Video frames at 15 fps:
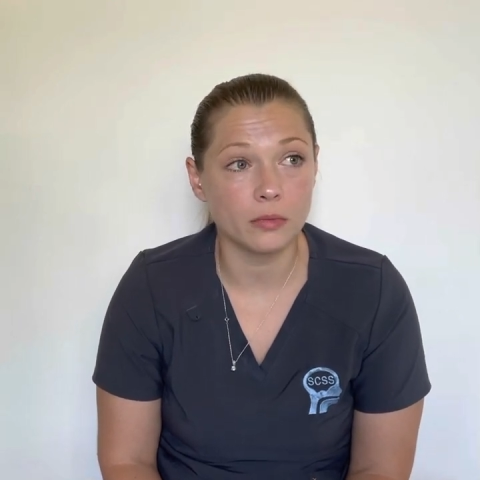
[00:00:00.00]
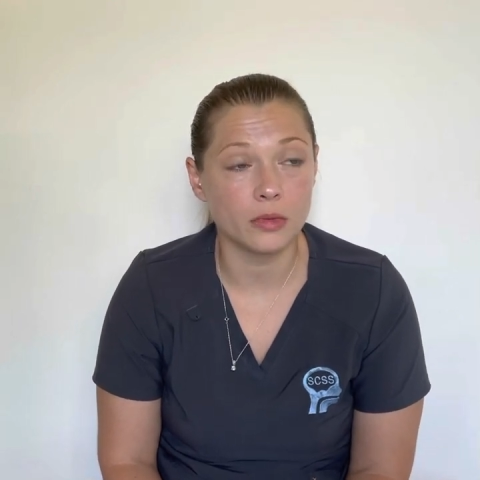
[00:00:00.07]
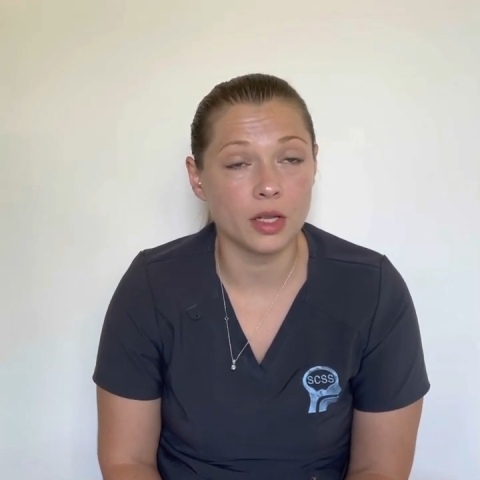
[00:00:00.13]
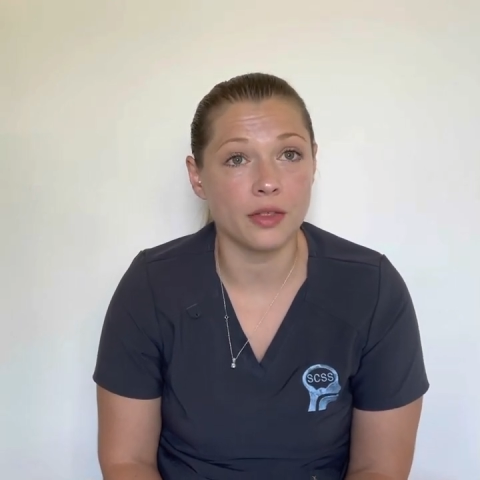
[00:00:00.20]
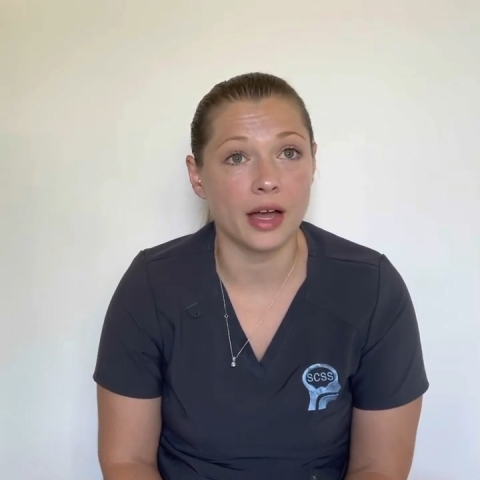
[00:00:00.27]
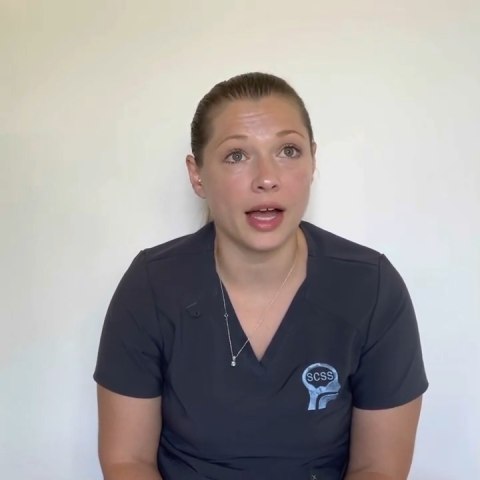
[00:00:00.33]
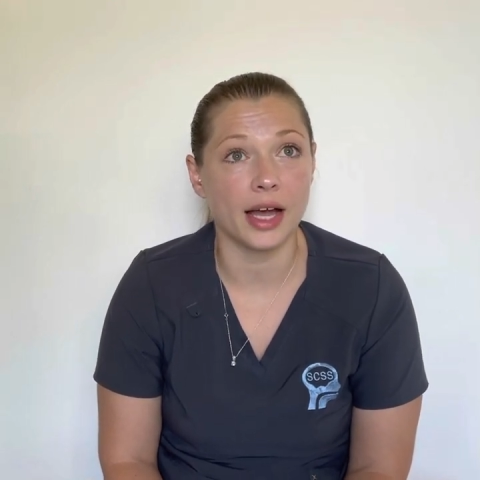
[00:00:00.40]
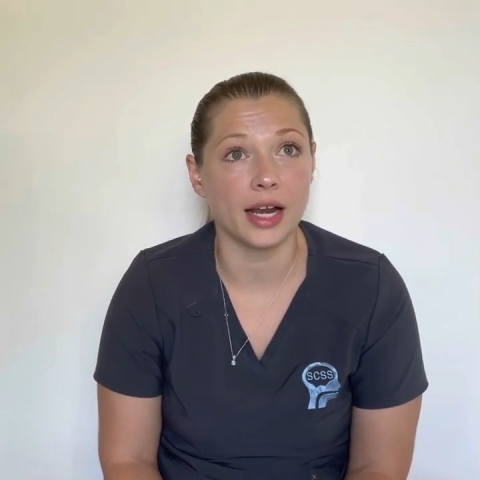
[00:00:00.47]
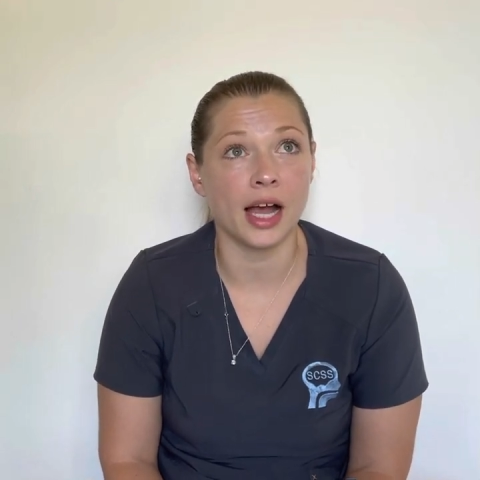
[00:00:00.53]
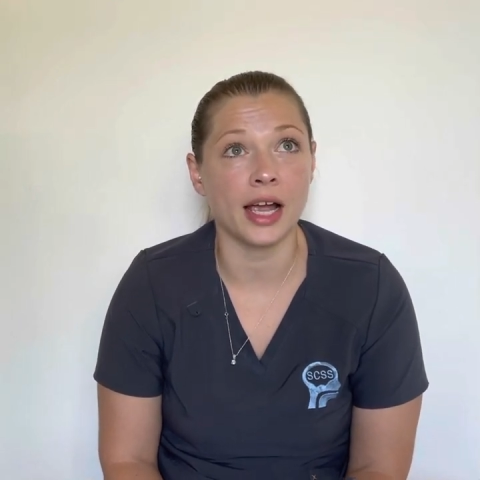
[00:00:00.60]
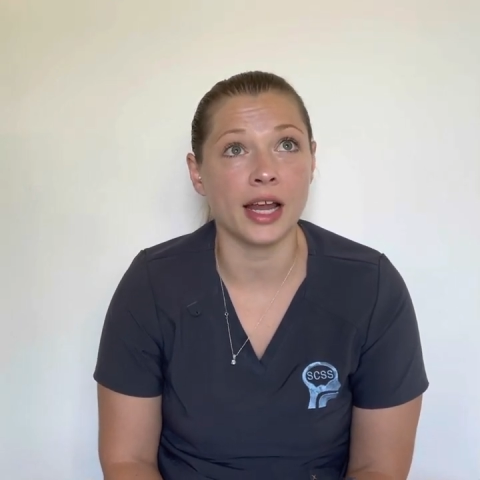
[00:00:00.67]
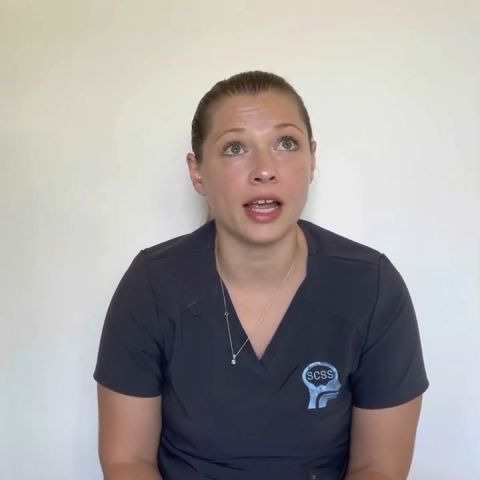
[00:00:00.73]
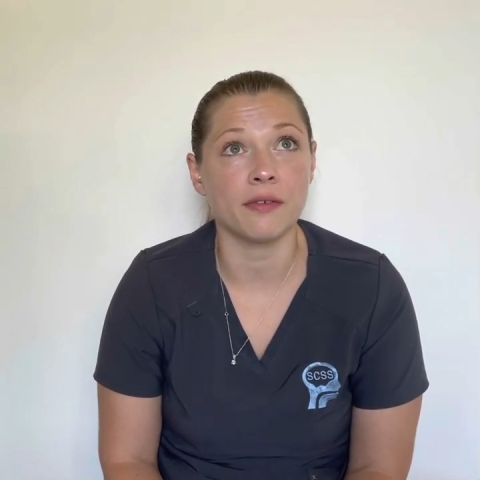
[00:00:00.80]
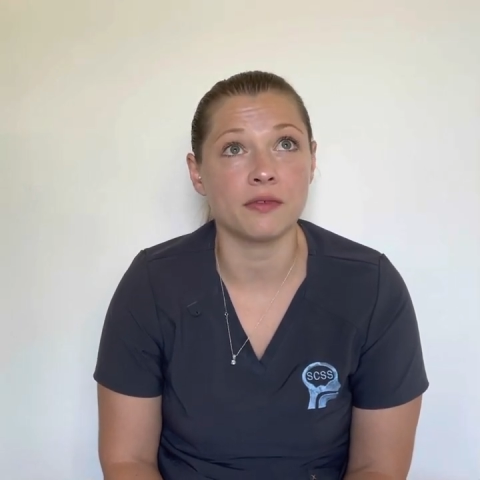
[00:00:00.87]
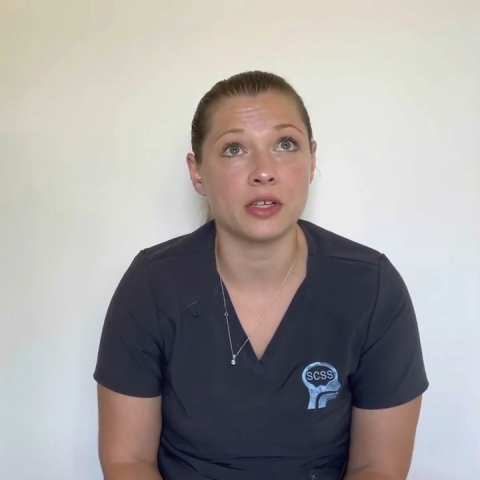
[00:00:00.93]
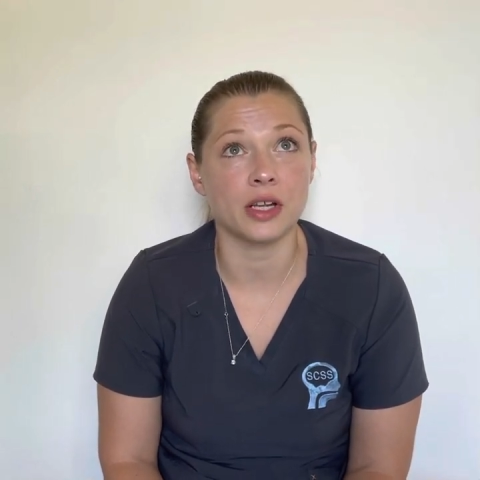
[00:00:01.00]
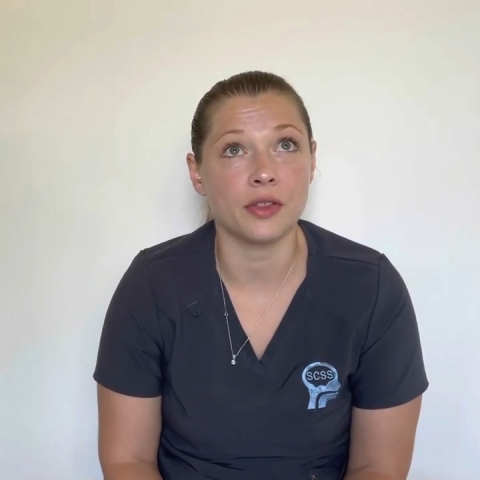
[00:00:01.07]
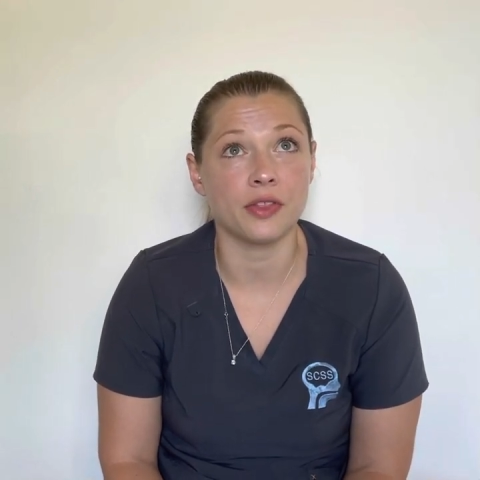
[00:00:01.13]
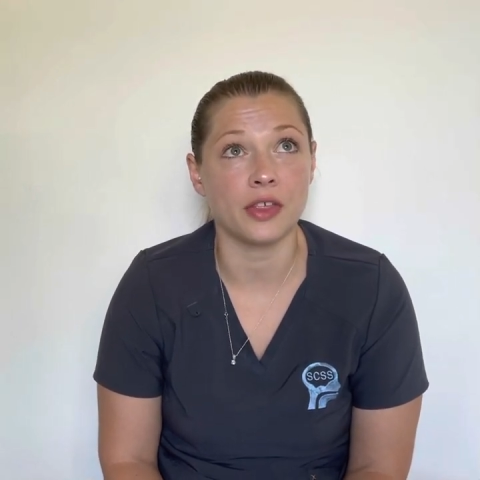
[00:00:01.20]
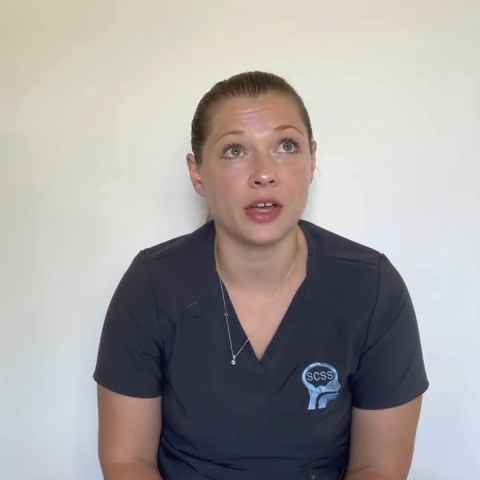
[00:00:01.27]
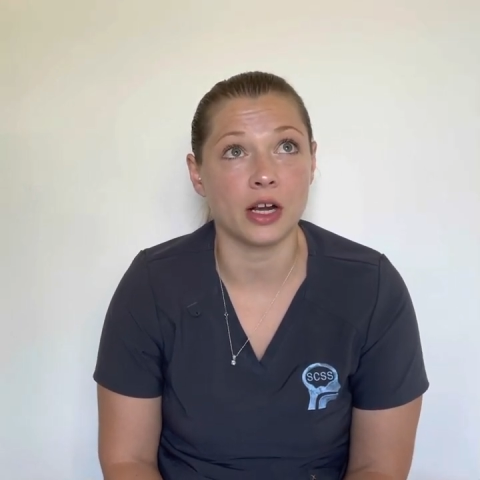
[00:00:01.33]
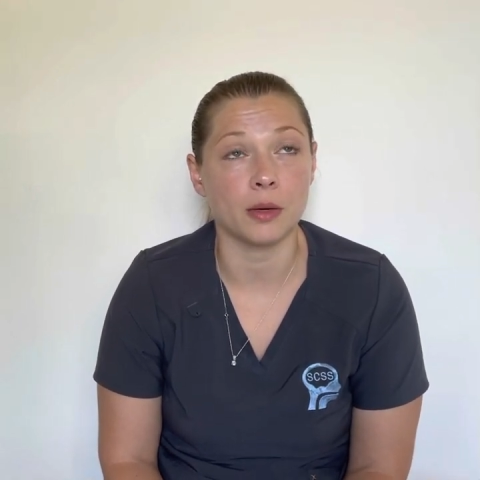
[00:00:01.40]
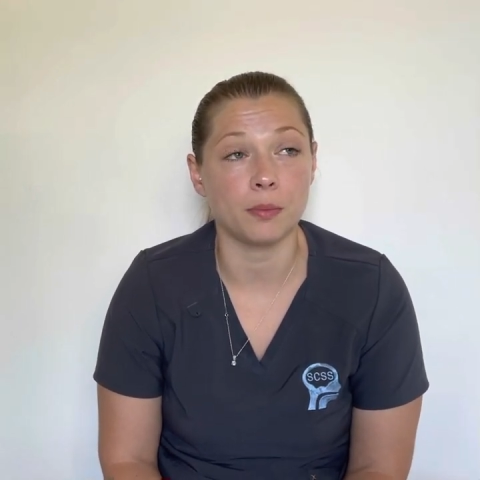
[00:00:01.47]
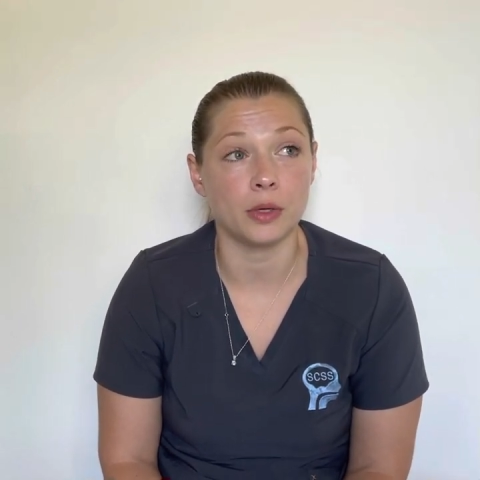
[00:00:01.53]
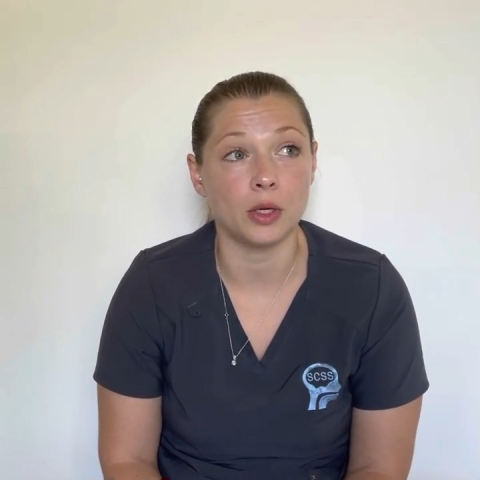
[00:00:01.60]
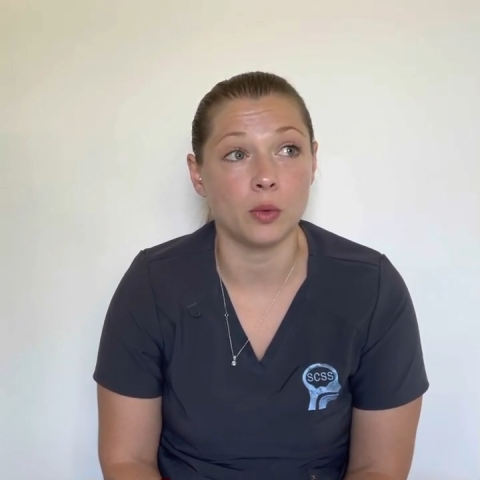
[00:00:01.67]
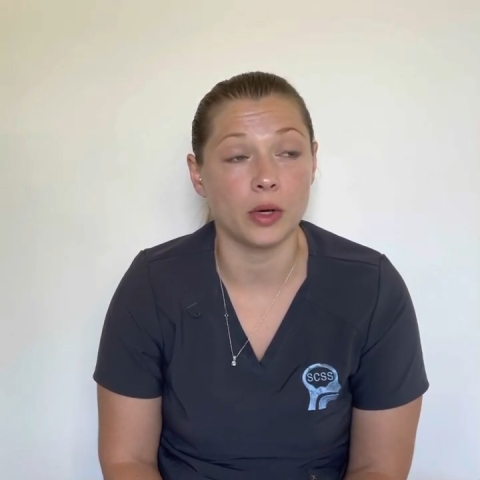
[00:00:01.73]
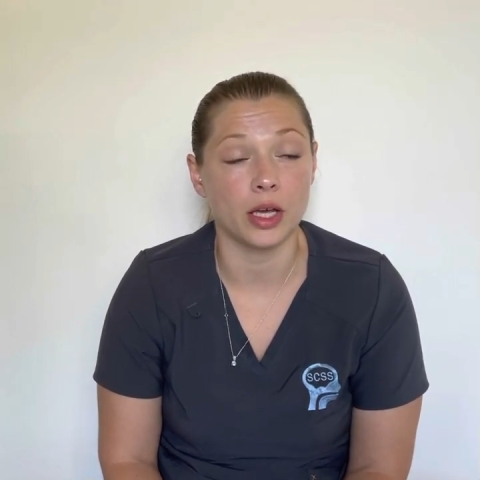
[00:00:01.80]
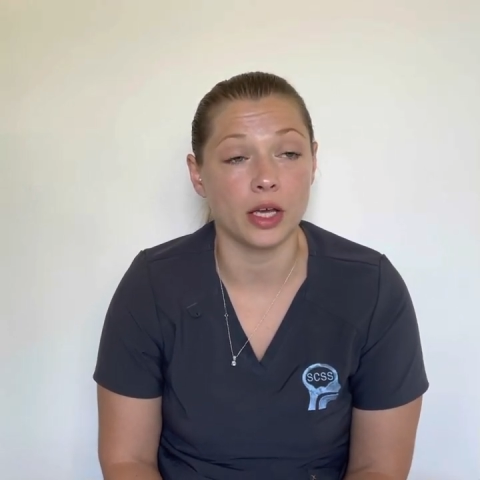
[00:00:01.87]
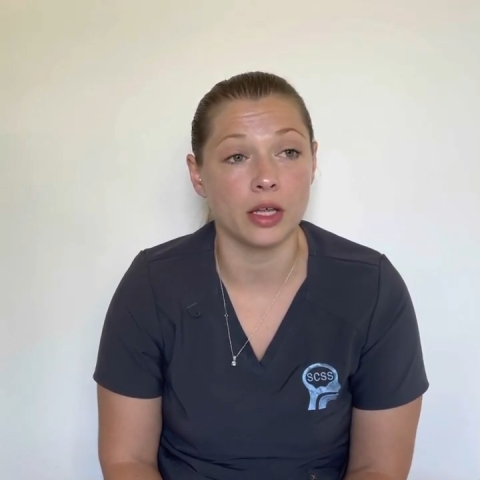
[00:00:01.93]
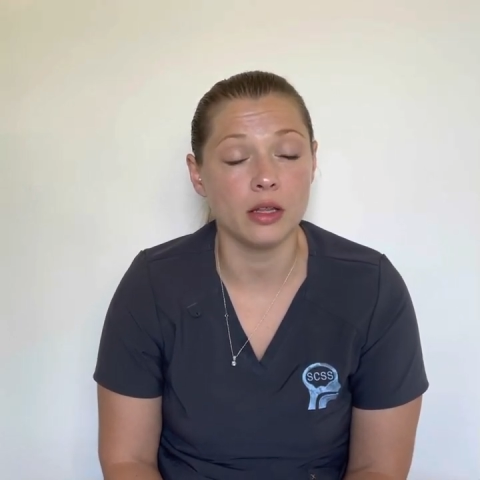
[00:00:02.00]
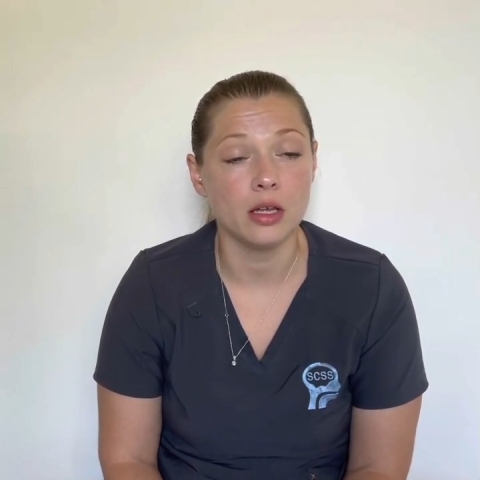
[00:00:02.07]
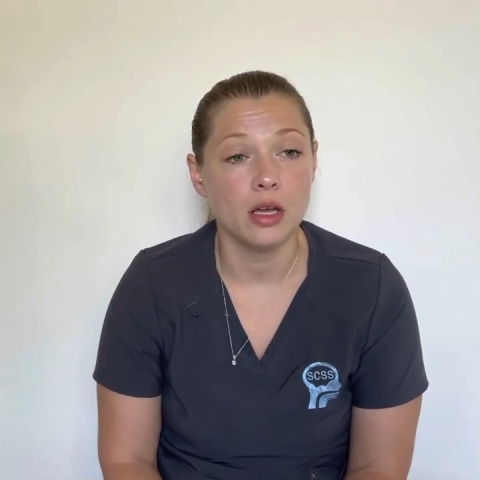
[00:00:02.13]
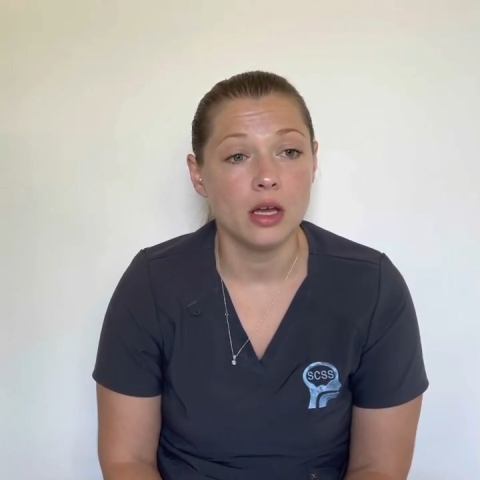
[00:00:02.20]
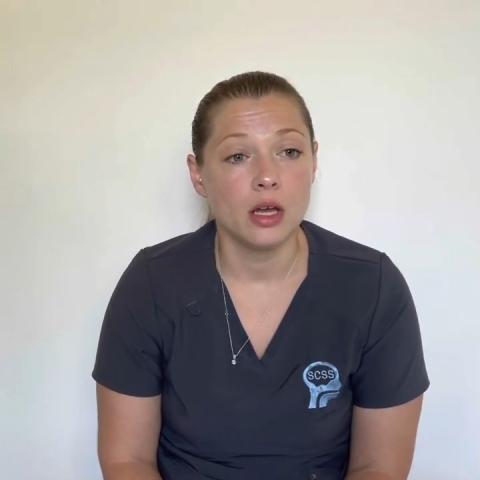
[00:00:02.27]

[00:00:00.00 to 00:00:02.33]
that I have done therapy with,